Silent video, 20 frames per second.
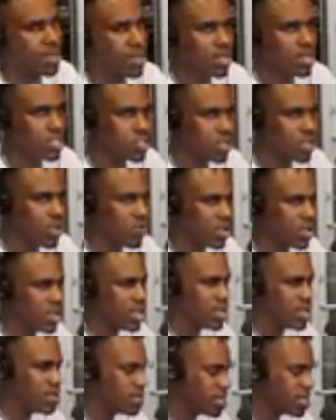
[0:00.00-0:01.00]
So I went
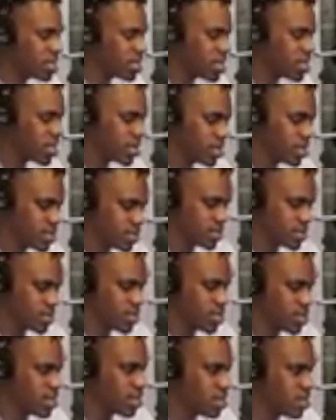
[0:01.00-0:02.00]
home that night,
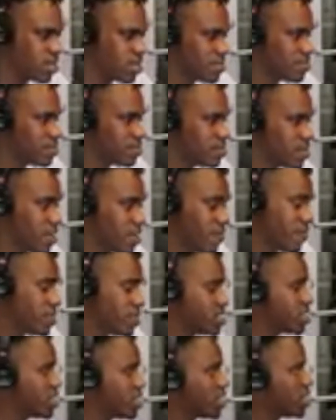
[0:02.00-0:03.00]
and I
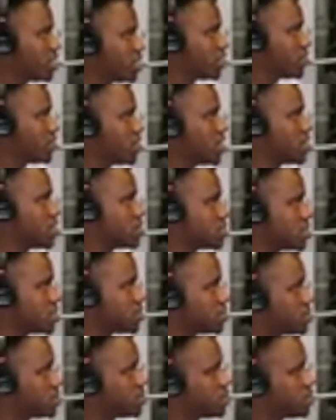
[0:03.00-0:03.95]
freestyled that one also.